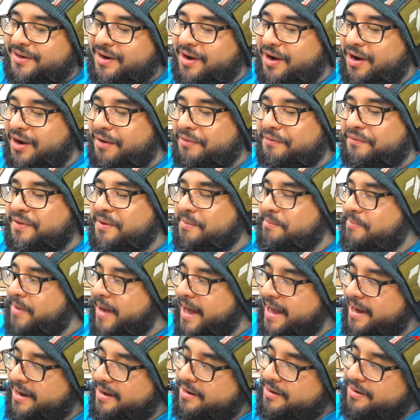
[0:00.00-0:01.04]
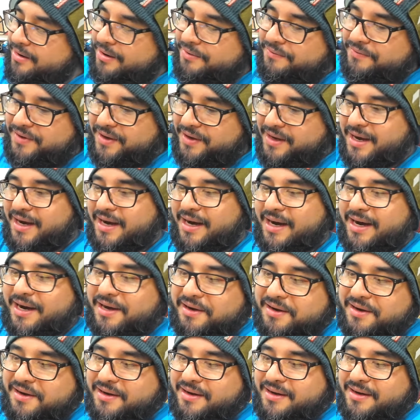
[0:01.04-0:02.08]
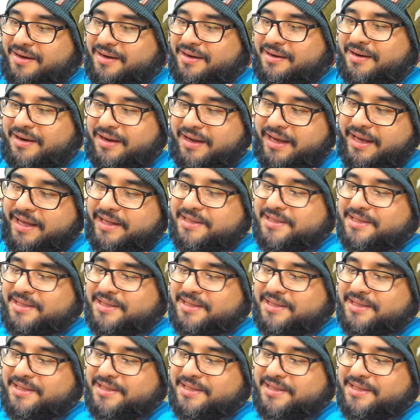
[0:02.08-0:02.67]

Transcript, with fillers: of the back of the card into